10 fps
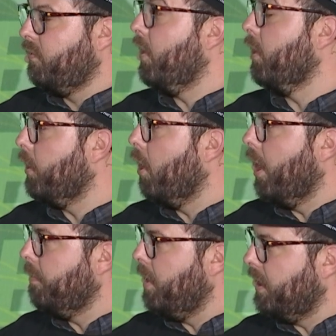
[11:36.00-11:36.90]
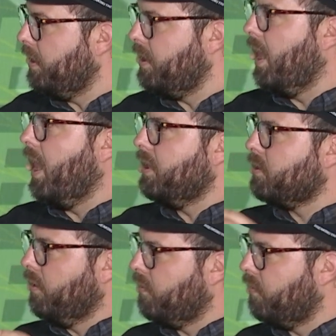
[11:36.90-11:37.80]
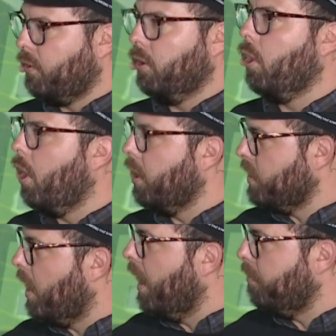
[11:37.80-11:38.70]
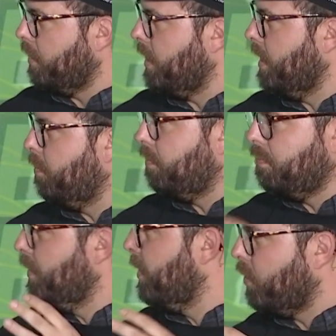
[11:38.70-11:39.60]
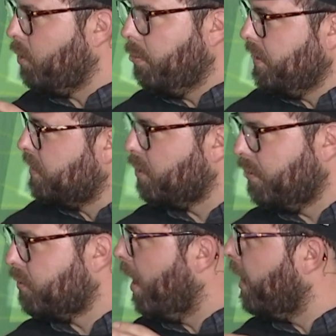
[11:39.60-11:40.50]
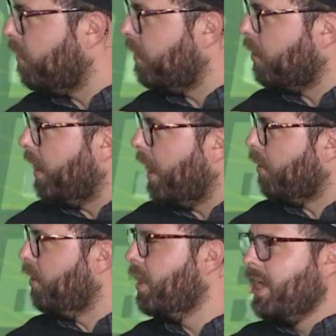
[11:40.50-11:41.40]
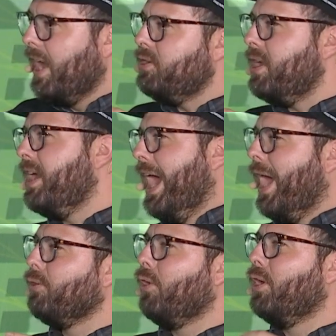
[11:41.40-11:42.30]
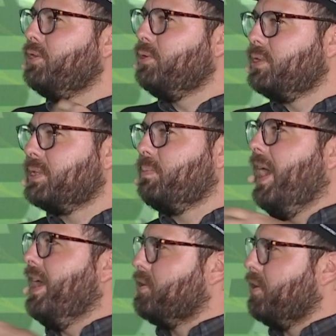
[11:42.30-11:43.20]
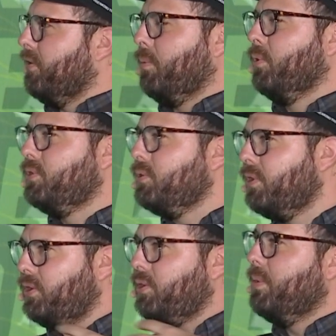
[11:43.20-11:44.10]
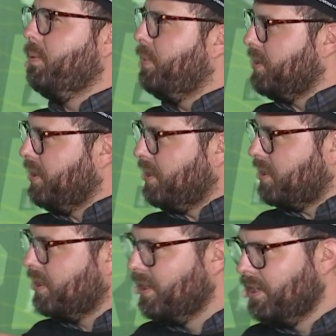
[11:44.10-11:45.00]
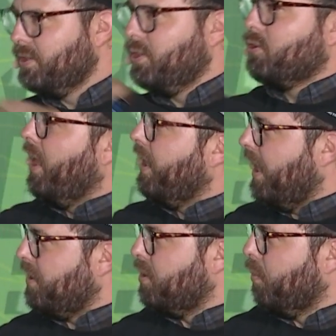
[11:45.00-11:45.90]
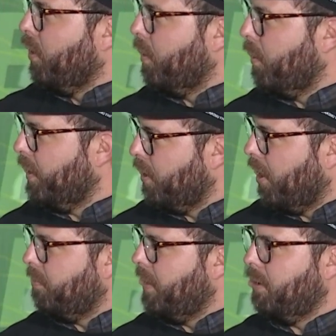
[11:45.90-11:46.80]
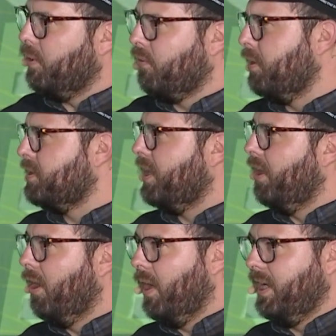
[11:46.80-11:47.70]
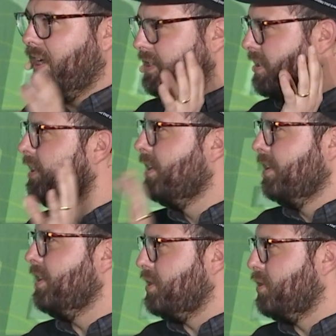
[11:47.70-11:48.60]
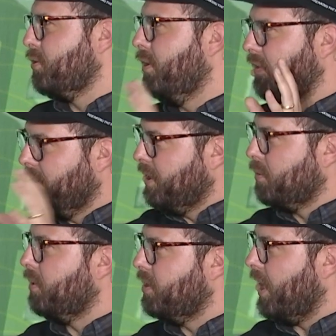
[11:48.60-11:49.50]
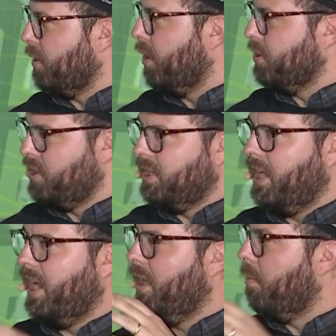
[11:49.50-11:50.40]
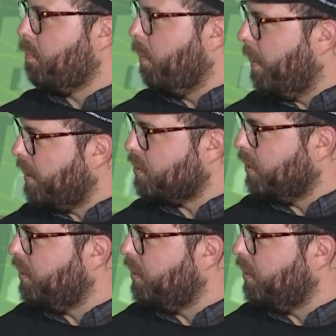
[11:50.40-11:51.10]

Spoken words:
fairly automated, not sort of for a long time keep the humans sort of trying to figure it out. Or how long do you spend sort of like, we'll do the human business to try and get to the point where we can automate it before saying, oh, I guess this is sort of, at least with the technology today, a perpetually